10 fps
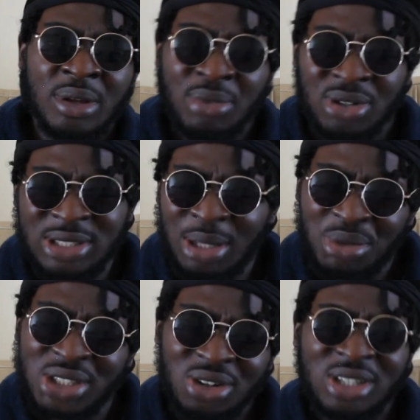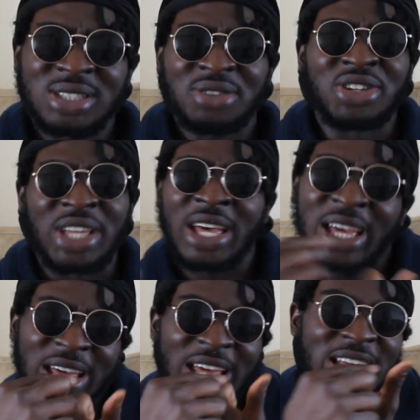Because let me tell you something, yeah?
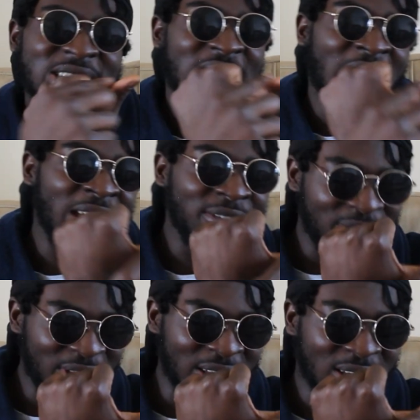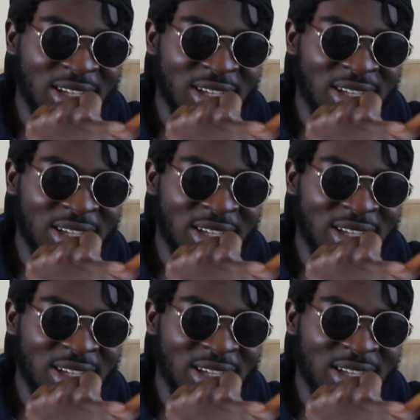HIV,